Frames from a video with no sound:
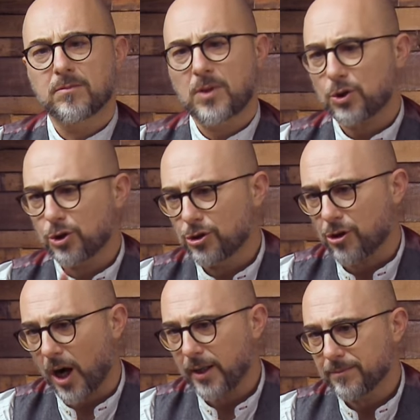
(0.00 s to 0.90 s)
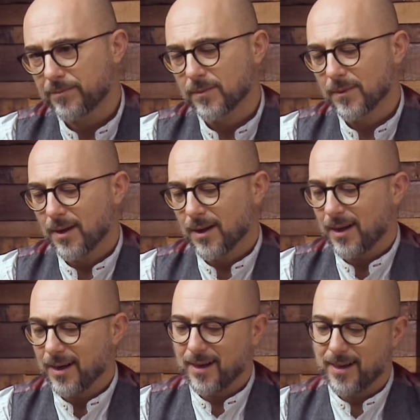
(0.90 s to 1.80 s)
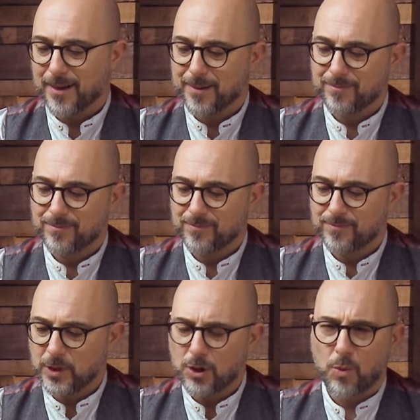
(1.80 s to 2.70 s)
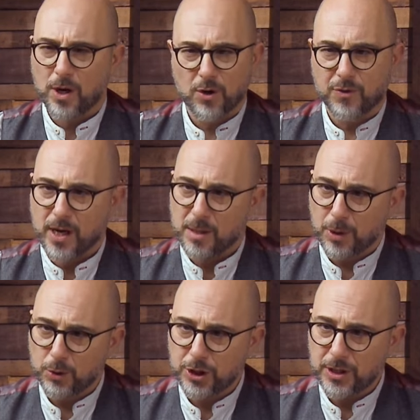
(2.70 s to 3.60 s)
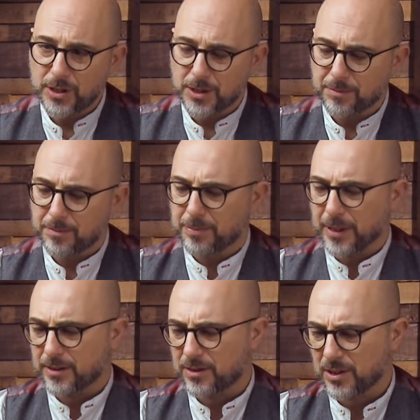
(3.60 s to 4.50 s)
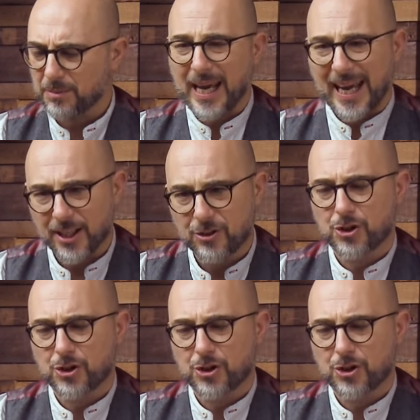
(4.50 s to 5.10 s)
not too dry. Um, you don't wanna go for any blue cheese, but some aged